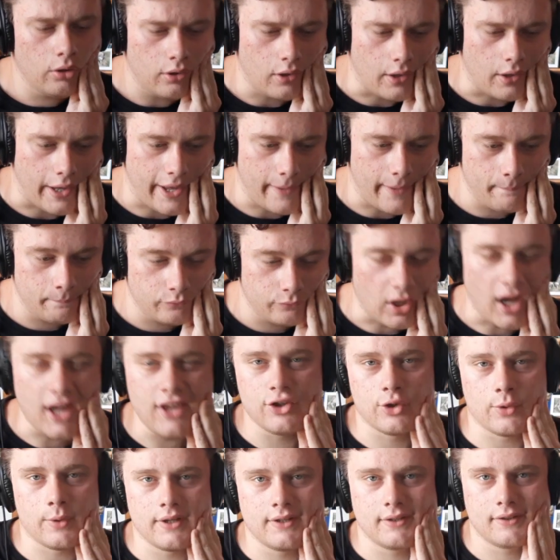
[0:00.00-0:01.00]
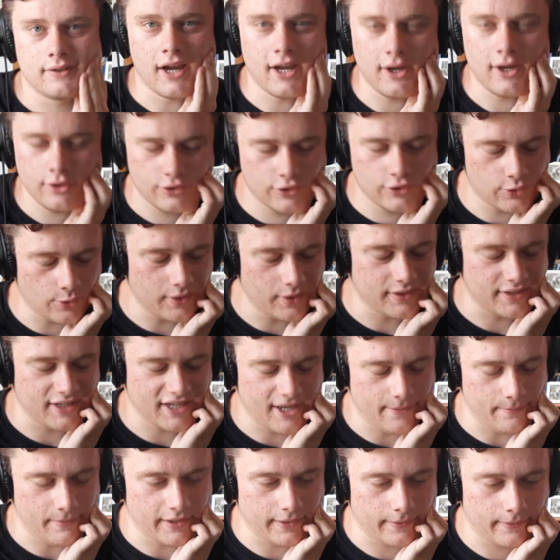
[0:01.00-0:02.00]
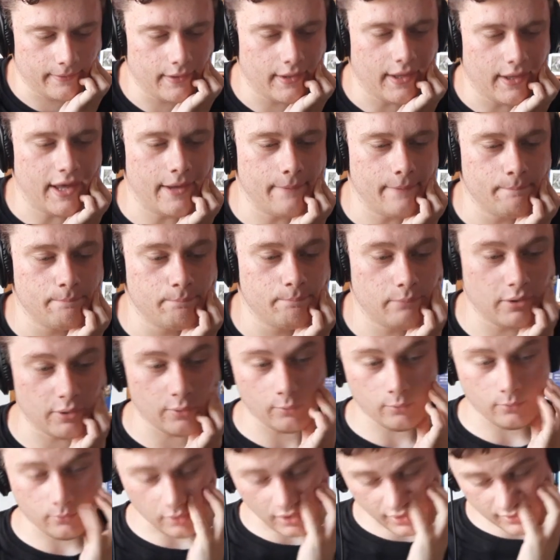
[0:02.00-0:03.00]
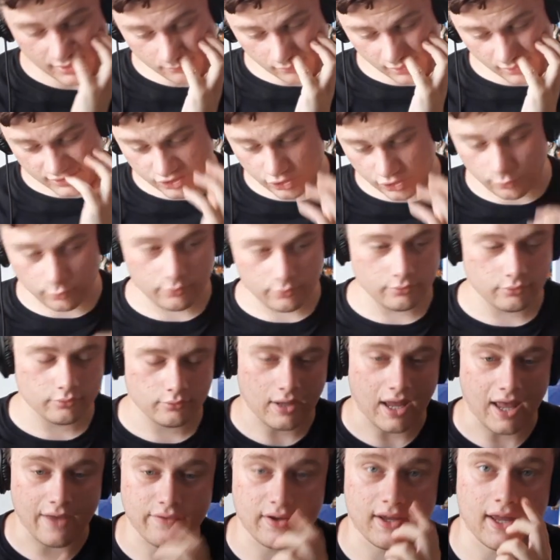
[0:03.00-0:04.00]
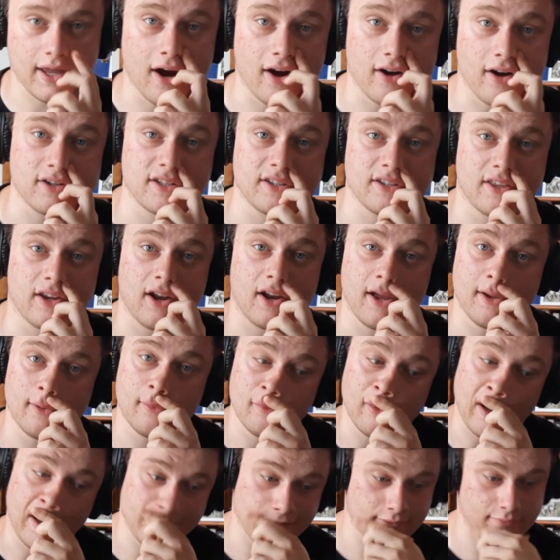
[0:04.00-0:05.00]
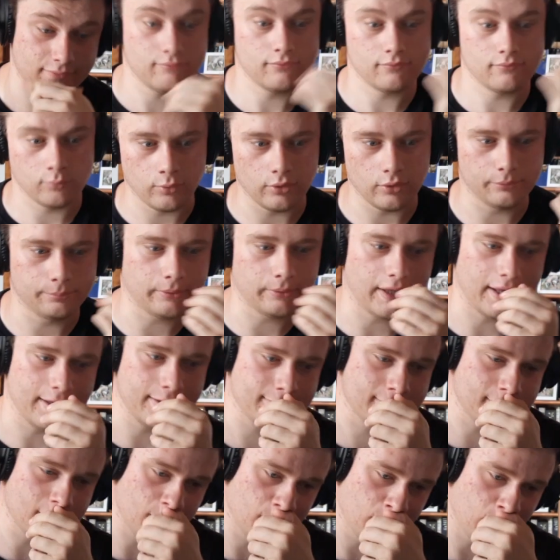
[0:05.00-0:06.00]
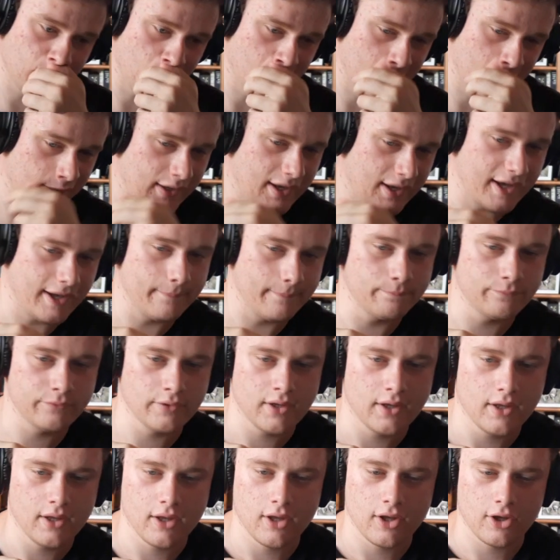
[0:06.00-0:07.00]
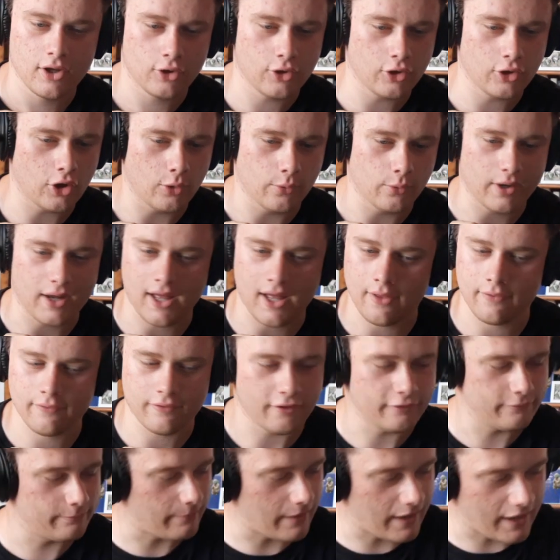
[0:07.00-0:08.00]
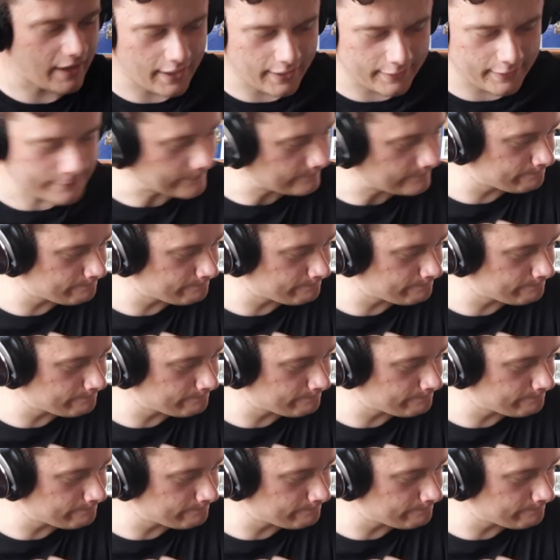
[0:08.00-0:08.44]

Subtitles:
I enjoy DMing, but I do have a character that I will play at some point. Good old half-elf bard.